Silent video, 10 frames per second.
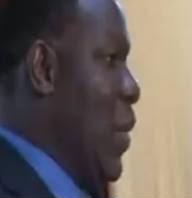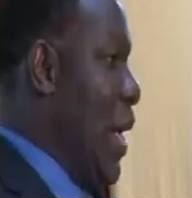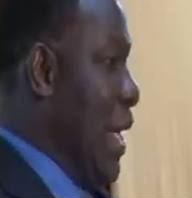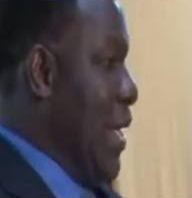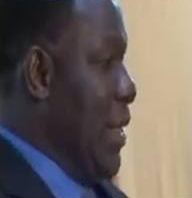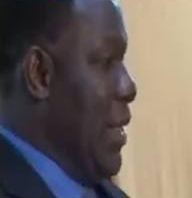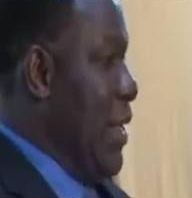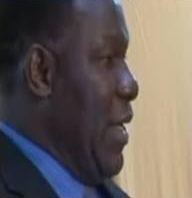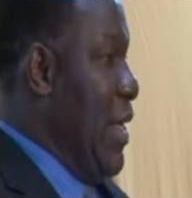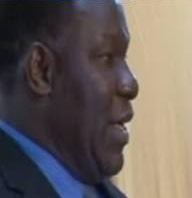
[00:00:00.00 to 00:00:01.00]
work
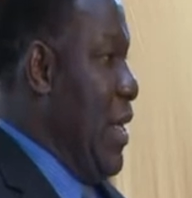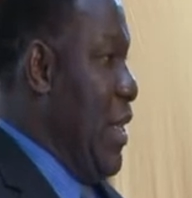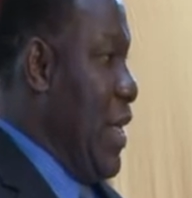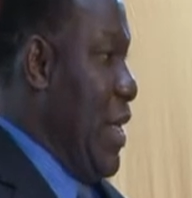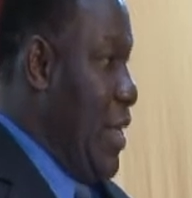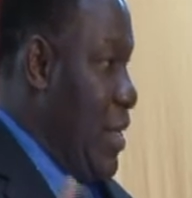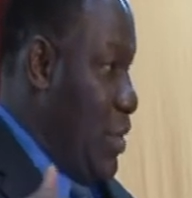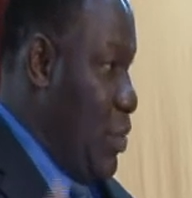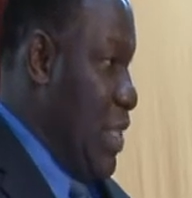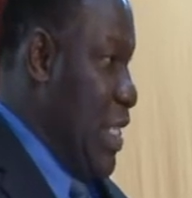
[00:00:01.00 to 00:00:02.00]
in the
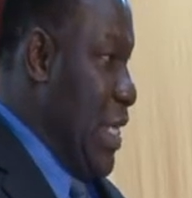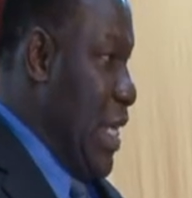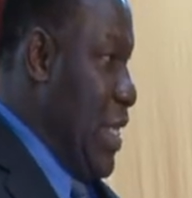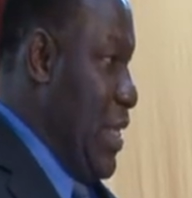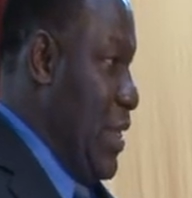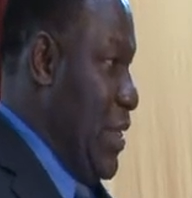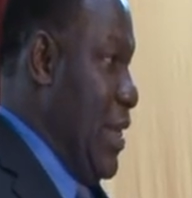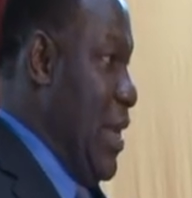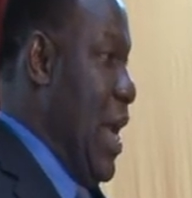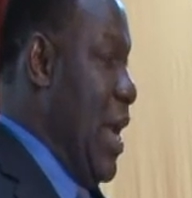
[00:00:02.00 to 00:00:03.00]
judiciary,
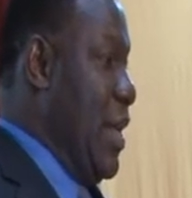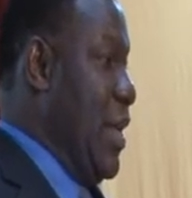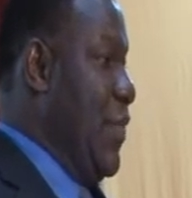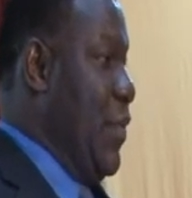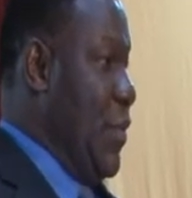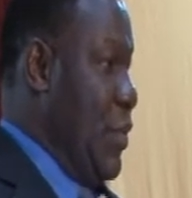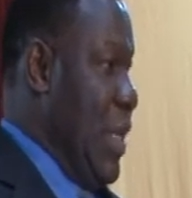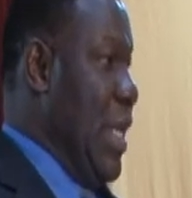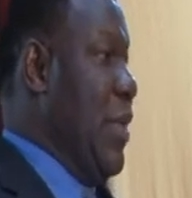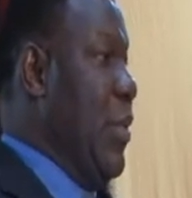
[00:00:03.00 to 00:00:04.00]
and if you
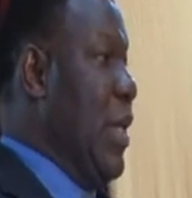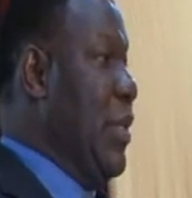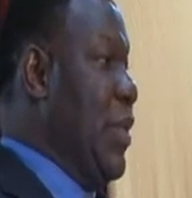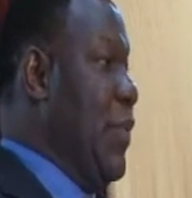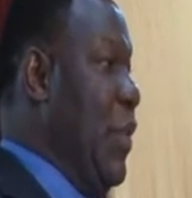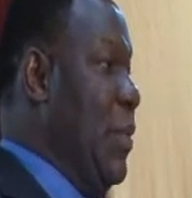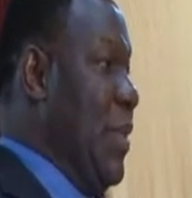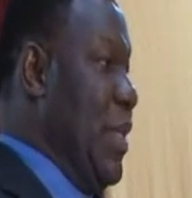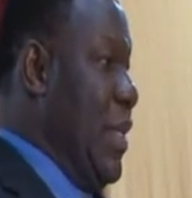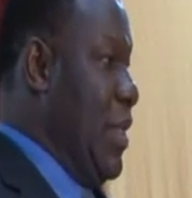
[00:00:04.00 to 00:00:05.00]
really want to
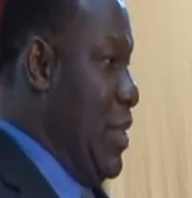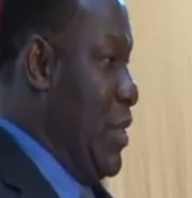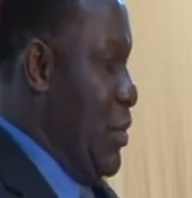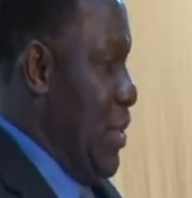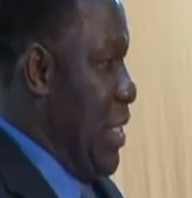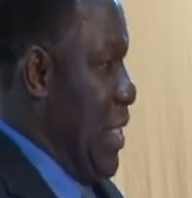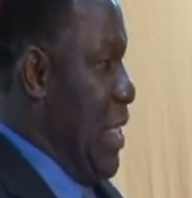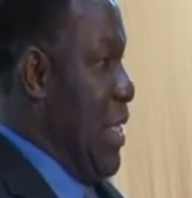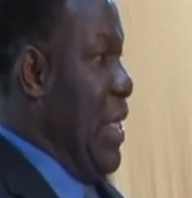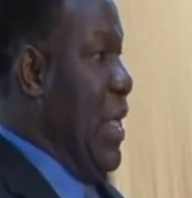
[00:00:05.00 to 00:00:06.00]
reform the judiciary,